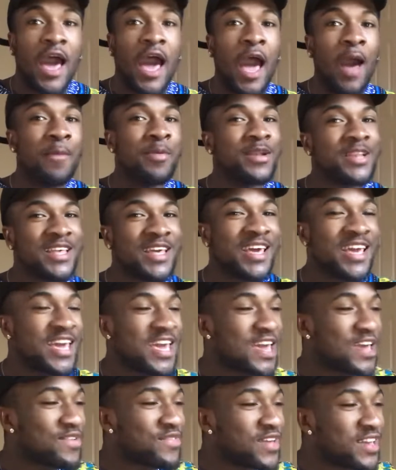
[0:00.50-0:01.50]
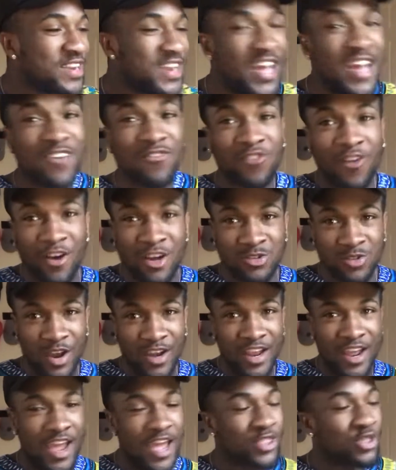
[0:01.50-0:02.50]
I believe in that verse right
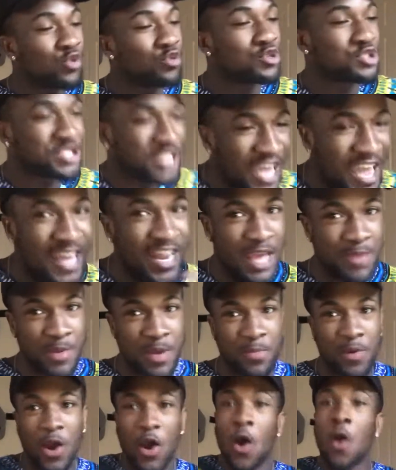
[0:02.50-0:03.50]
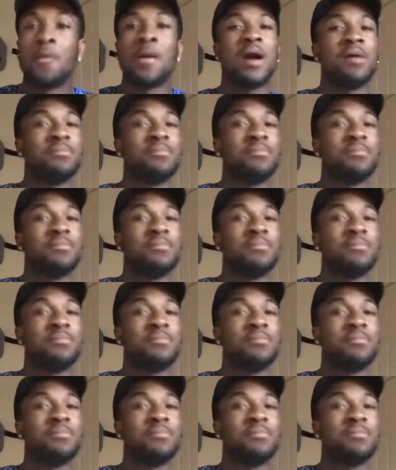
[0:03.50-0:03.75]
there, he threw shade at me, bro. On my